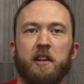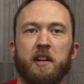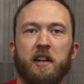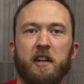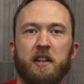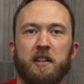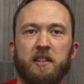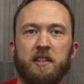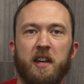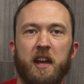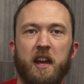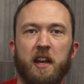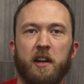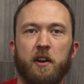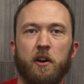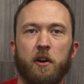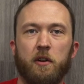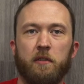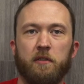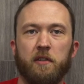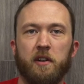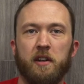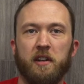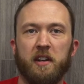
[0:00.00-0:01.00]
can take
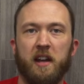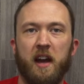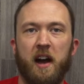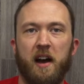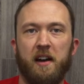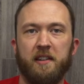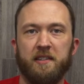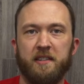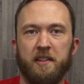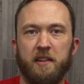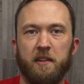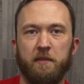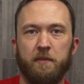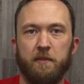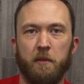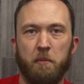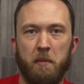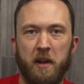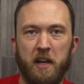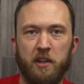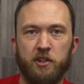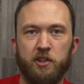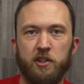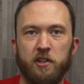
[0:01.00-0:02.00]
over and cause
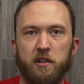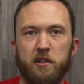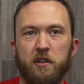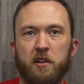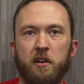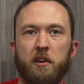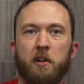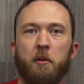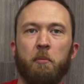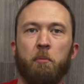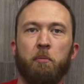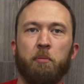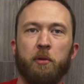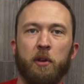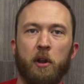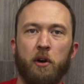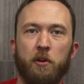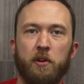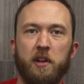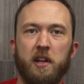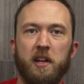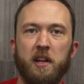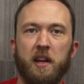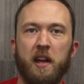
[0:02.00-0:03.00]
inflammation,
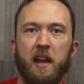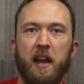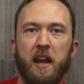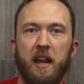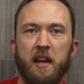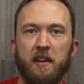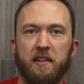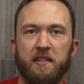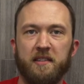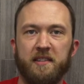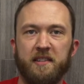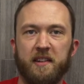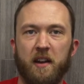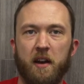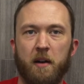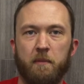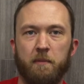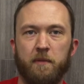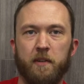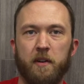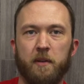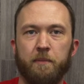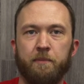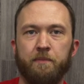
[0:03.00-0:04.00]
bloating, and
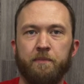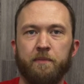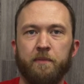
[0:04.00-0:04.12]
discomfort.